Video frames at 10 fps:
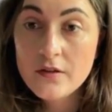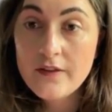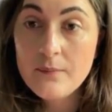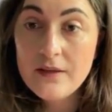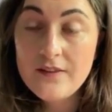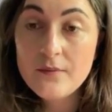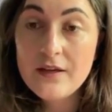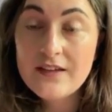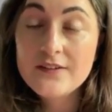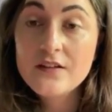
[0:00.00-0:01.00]
they made them
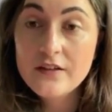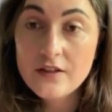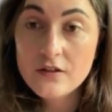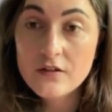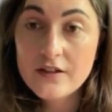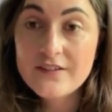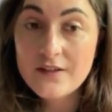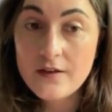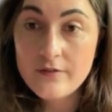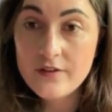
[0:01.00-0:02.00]
as clear and as
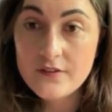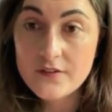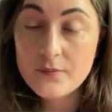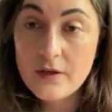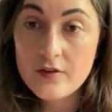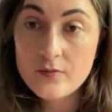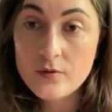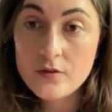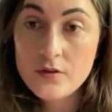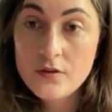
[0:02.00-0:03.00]
obvious as
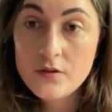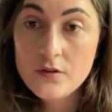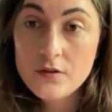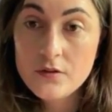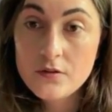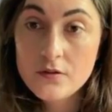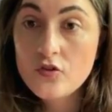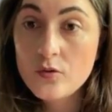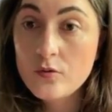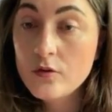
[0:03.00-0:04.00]
possible.
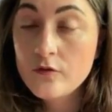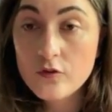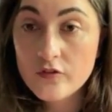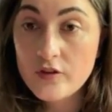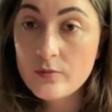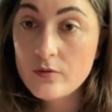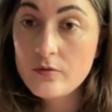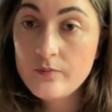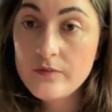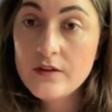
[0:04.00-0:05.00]
So, for
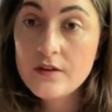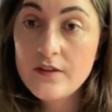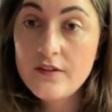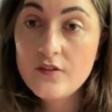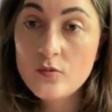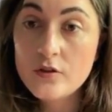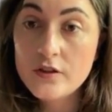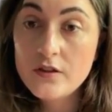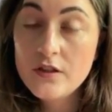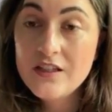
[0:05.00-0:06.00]
example, in this
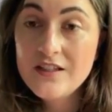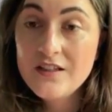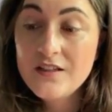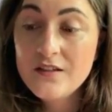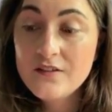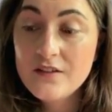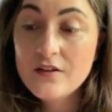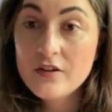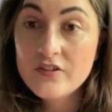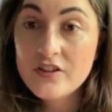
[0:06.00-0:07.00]
one, St.
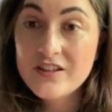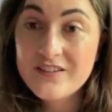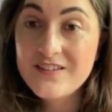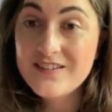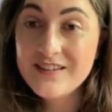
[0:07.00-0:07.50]
Chrysogonus is